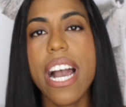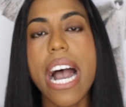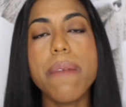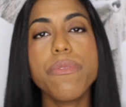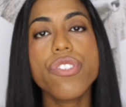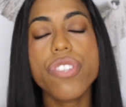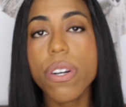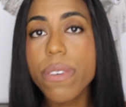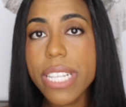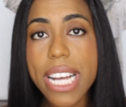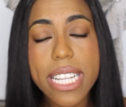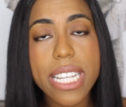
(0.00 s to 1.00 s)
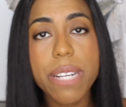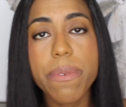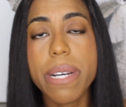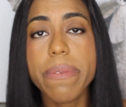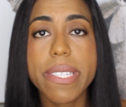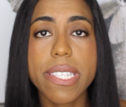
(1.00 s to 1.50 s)
I'm so glad that I
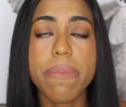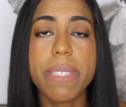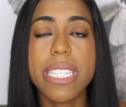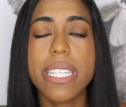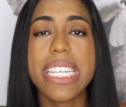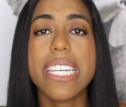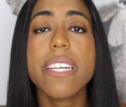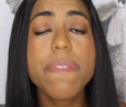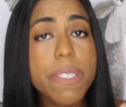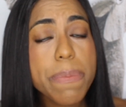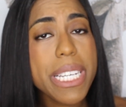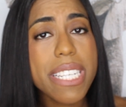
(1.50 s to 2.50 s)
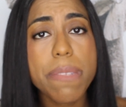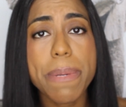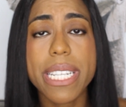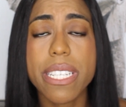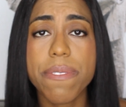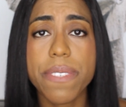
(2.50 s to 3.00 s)
went with something that gives me
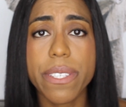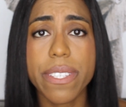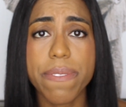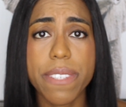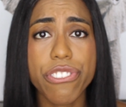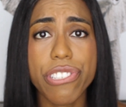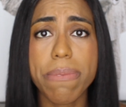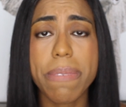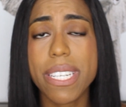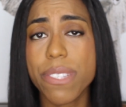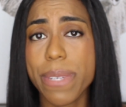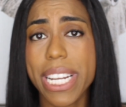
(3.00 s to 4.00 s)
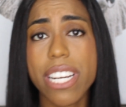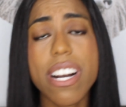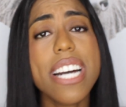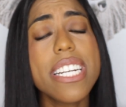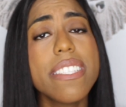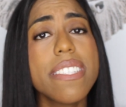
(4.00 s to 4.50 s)
expanded field of vision, because when I
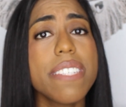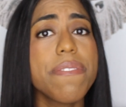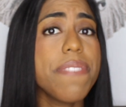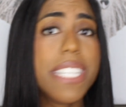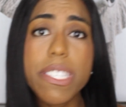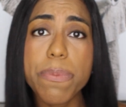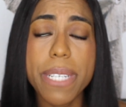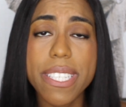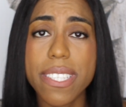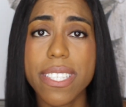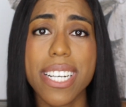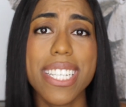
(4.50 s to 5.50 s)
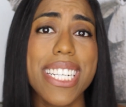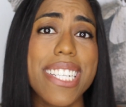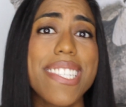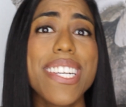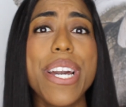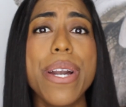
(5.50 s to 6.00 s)
got into fixed
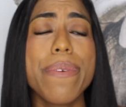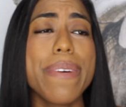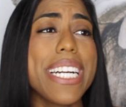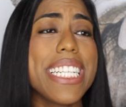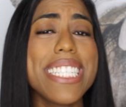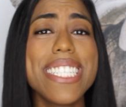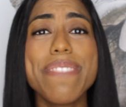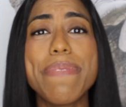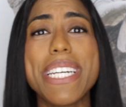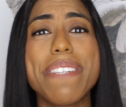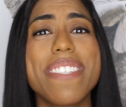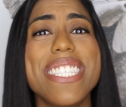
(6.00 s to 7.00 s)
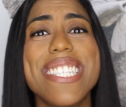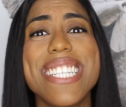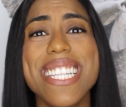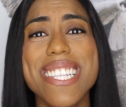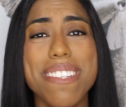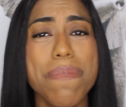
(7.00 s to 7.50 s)
prosthodontics, where I need to be able to
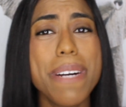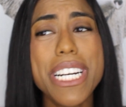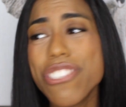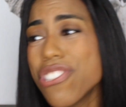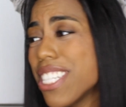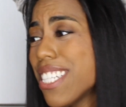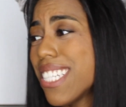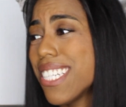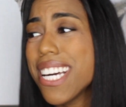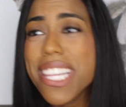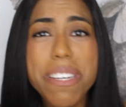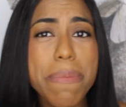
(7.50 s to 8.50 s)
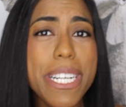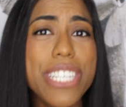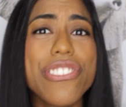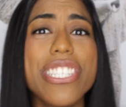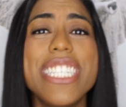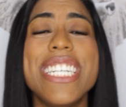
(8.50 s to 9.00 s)
see this margin and another
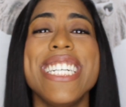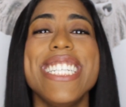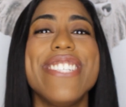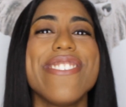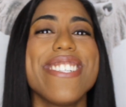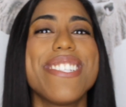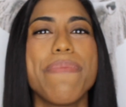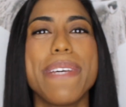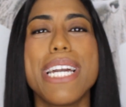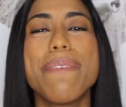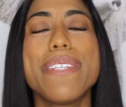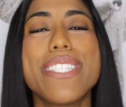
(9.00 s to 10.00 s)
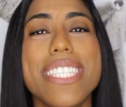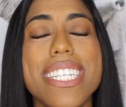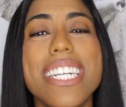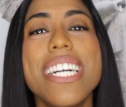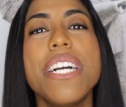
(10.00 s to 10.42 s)
margin and just be able to